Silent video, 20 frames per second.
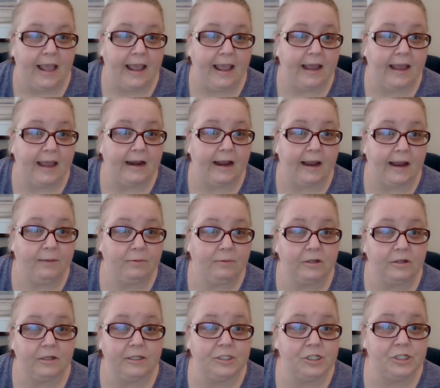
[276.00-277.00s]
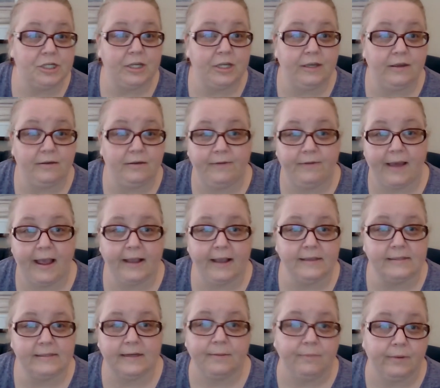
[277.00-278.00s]
and I will achieve
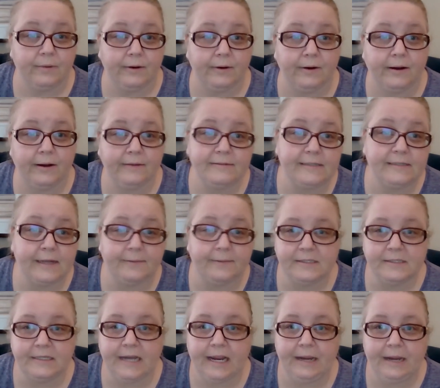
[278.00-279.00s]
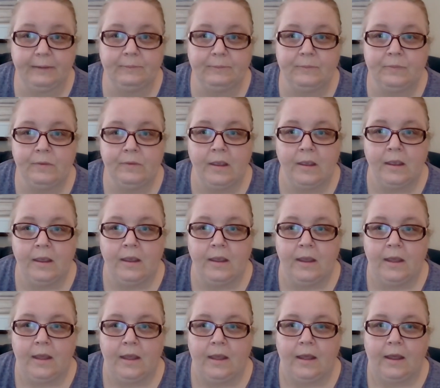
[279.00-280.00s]
X number of steps a day.
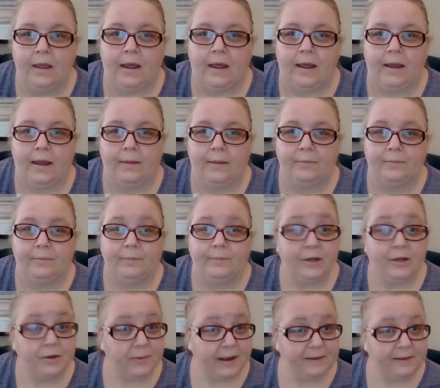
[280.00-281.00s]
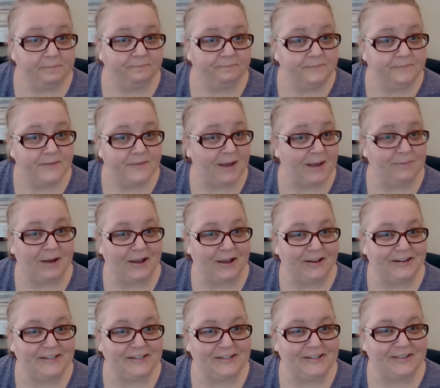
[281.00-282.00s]
Um, but you know what? I'm not
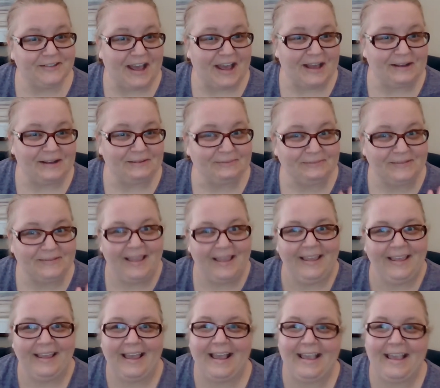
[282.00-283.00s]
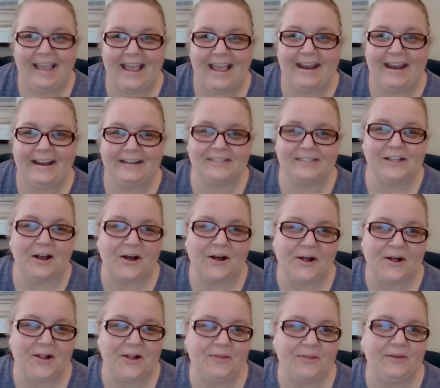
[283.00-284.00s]
going to do that. Again, it's
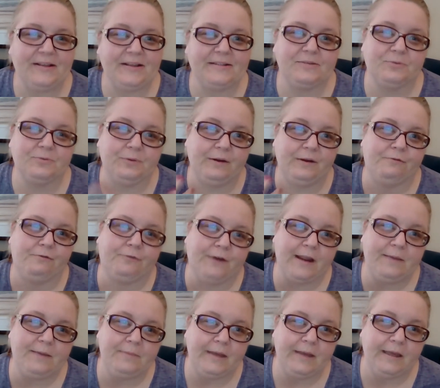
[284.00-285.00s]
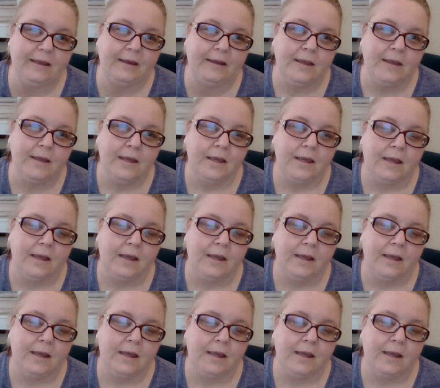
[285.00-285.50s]
all this reframing